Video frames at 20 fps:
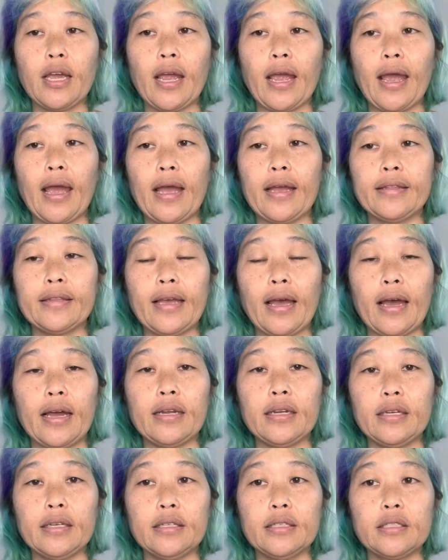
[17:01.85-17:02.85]
And
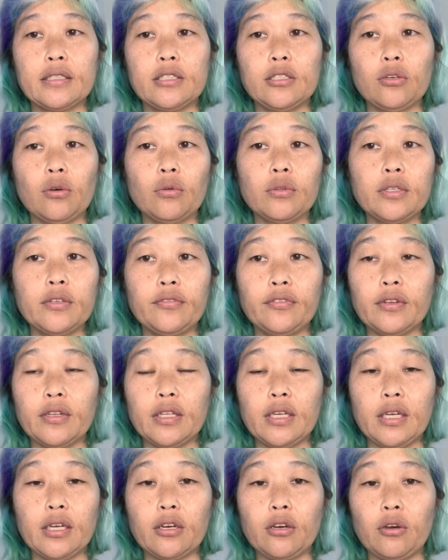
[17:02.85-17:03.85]
that is the only affiliate